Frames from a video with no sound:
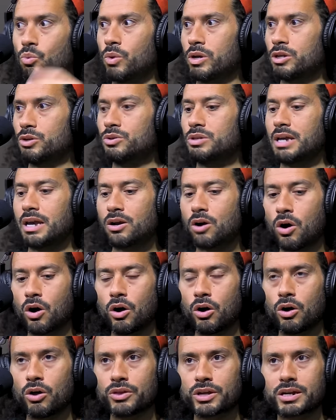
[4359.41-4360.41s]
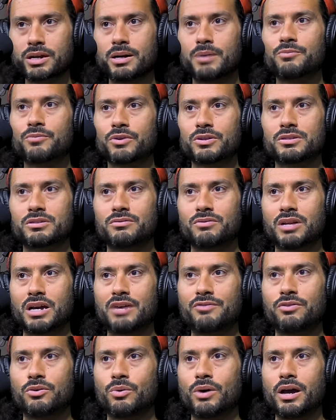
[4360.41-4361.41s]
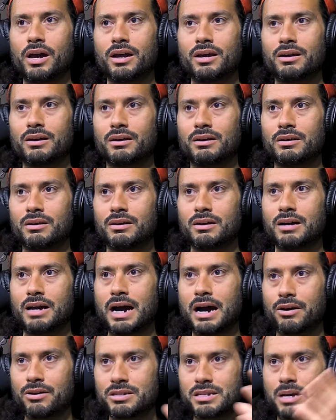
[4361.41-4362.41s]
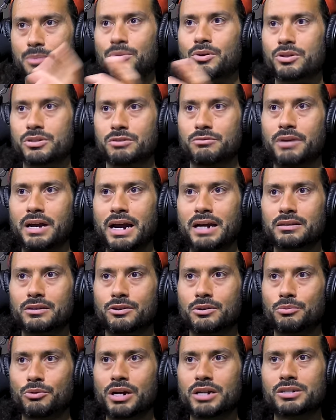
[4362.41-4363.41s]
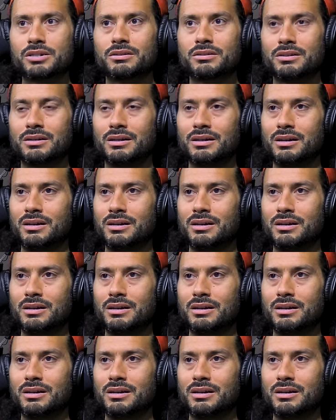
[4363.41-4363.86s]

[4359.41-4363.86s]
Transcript: when you take all the comforts of life away. How does that person react under pressure?